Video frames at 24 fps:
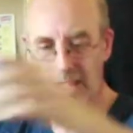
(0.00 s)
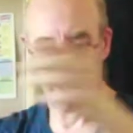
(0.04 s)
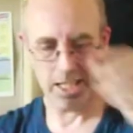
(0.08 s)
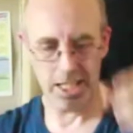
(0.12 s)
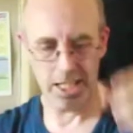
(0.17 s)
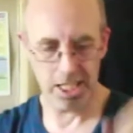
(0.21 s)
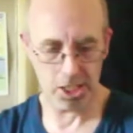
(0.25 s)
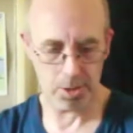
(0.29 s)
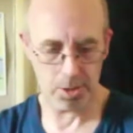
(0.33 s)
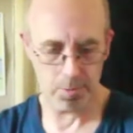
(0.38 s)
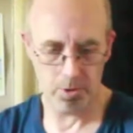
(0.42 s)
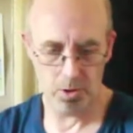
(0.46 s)

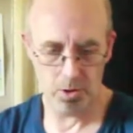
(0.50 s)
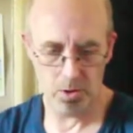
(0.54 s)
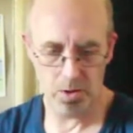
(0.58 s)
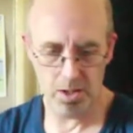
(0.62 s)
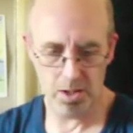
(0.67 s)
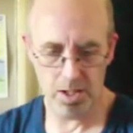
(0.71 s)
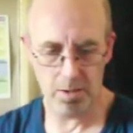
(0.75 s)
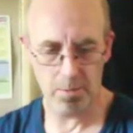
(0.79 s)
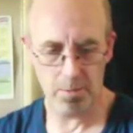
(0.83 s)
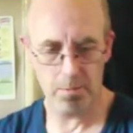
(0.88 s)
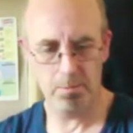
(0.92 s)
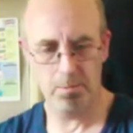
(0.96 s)

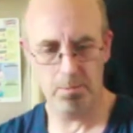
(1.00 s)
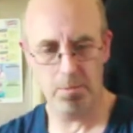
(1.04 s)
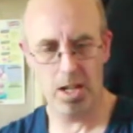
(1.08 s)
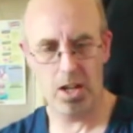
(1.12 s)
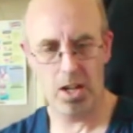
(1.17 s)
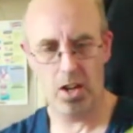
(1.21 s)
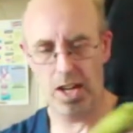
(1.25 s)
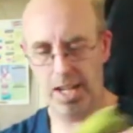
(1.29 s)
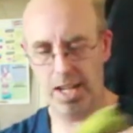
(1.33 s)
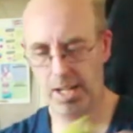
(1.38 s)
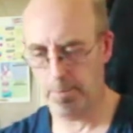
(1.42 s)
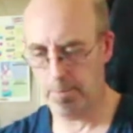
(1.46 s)
Explorer,
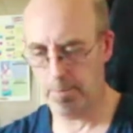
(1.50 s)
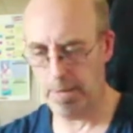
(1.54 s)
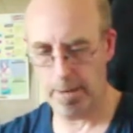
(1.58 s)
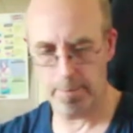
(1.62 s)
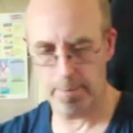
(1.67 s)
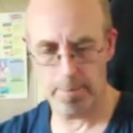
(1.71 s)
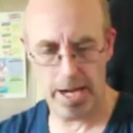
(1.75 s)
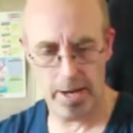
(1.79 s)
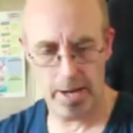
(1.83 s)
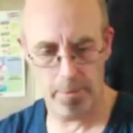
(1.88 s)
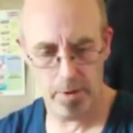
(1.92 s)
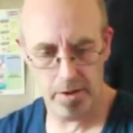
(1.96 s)
I had a
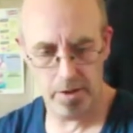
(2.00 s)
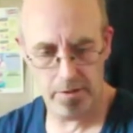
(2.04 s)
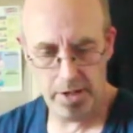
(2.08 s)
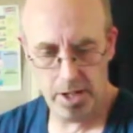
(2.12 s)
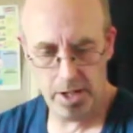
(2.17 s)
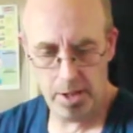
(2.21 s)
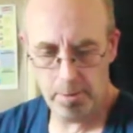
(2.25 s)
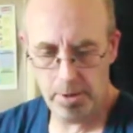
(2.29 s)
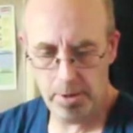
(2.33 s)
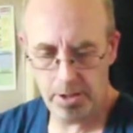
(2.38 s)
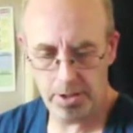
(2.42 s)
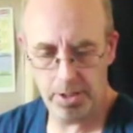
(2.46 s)
backpack with
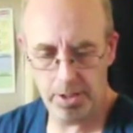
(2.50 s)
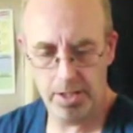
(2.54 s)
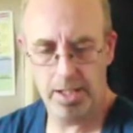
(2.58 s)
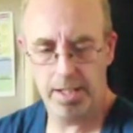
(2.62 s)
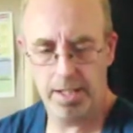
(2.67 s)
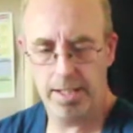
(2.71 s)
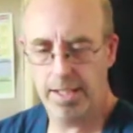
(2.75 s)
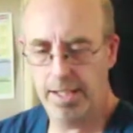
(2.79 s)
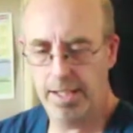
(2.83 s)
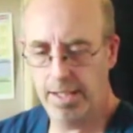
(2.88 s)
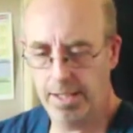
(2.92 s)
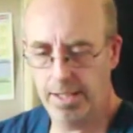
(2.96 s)
him and
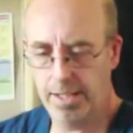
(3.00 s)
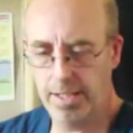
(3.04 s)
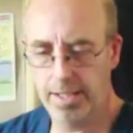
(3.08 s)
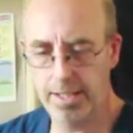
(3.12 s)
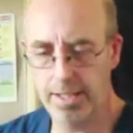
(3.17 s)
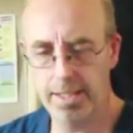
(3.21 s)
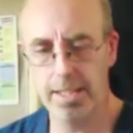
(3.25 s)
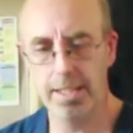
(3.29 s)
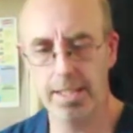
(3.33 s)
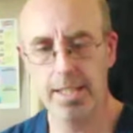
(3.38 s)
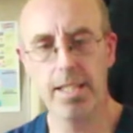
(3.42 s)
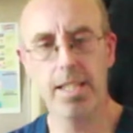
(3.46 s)
a
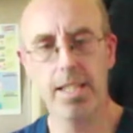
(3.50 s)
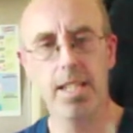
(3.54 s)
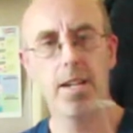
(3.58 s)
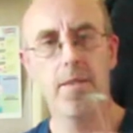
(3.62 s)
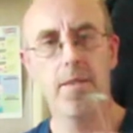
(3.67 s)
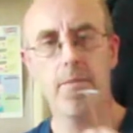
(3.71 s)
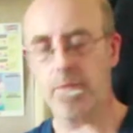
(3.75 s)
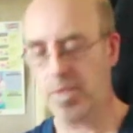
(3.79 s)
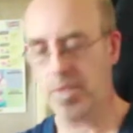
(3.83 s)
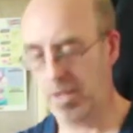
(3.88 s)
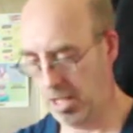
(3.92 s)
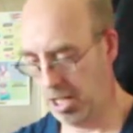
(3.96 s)

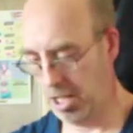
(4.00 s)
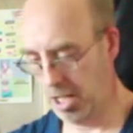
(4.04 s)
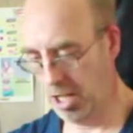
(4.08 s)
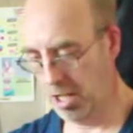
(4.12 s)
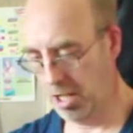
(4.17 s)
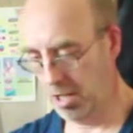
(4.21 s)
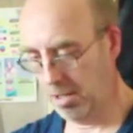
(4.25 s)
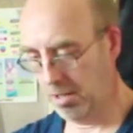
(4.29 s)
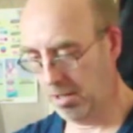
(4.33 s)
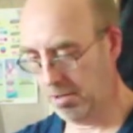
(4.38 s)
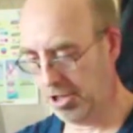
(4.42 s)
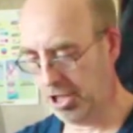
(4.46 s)

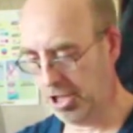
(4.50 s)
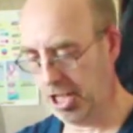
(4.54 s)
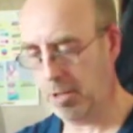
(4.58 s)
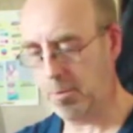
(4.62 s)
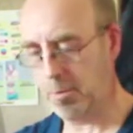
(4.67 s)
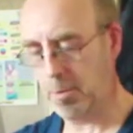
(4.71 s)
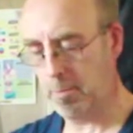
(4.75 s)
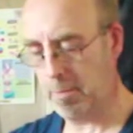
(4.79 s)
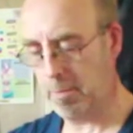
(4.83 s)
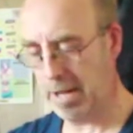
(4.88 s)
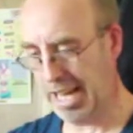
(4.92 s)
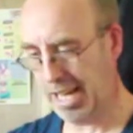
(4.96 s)

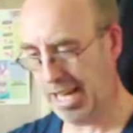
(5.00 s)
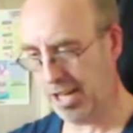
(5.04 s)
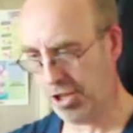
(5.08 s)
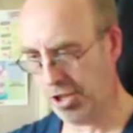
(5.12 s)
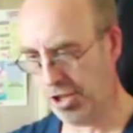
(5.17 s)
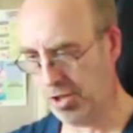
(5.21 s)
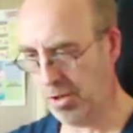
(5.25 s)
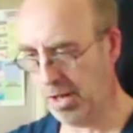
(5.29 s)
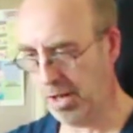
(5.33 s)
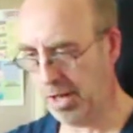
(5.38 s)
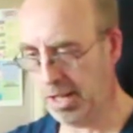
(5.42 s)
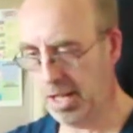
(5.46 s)
sleeping bag,
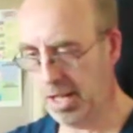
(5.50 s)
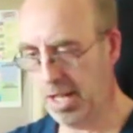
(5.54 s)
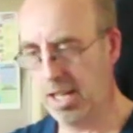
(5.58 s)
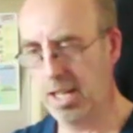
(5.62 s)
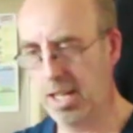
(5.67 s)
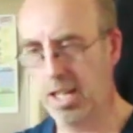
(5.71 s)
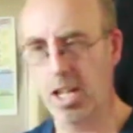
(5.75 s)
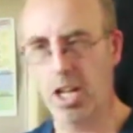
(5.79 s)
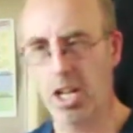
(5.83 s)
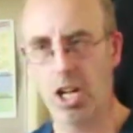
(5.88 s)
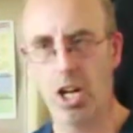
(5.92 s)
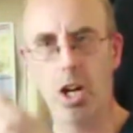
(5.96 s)
sorry.
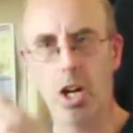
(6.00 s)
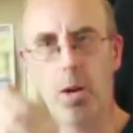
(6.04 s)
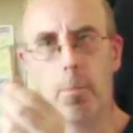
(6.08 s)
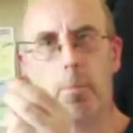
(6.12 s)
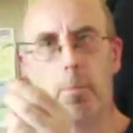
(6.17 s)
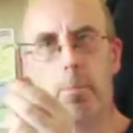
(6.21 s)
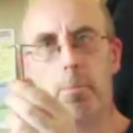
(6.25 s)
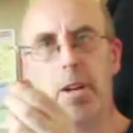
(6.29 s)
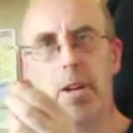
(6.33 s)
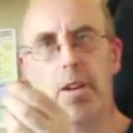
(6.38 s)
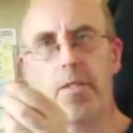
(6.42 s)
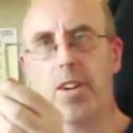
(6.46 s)

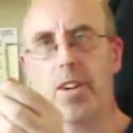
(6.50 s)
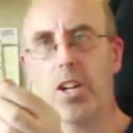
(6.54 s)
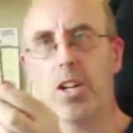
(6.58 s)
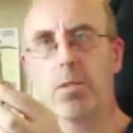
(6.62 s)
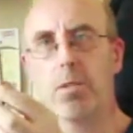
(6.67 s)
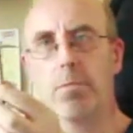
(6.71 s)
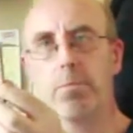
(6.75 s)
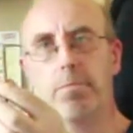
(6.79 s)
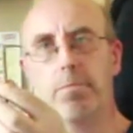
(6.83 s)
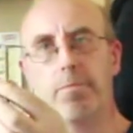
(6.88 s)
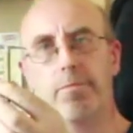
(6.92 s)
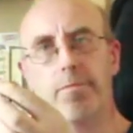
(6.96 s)
Bit of a,
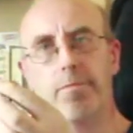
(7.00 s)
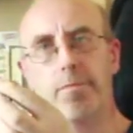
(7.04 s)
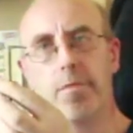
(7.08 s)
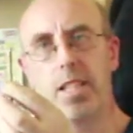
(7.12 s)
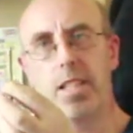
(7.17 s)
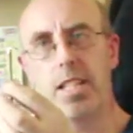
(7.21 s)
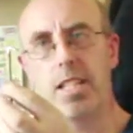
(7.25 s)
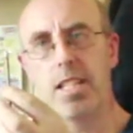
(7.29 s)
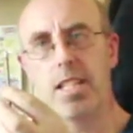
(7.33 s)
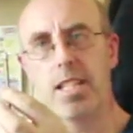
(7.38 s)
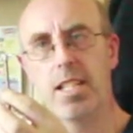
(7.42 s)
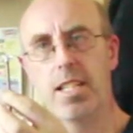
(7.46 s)

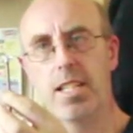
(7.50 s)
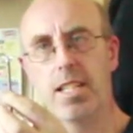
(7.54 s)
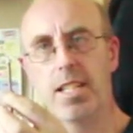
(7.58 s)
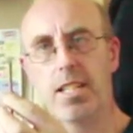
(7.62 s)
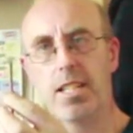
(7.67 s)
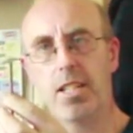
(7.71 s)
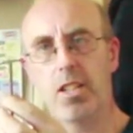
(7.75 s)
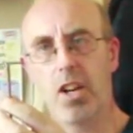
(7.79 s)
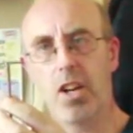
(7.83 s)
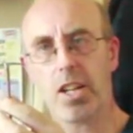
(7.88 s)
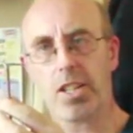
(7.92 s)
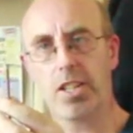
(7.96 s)

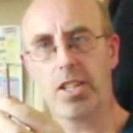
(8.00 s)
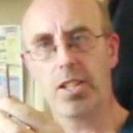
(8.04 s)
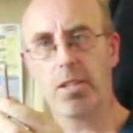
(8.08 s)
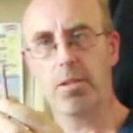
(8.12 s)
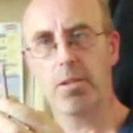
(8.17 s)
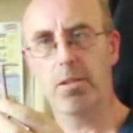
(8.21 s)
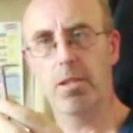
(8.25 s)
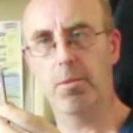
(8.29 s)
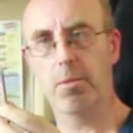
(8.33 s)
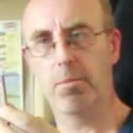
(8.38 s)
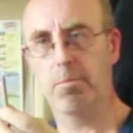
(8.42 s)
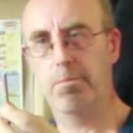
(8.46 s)
like
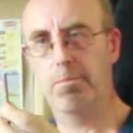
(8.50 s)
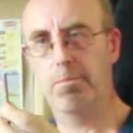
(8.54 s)
a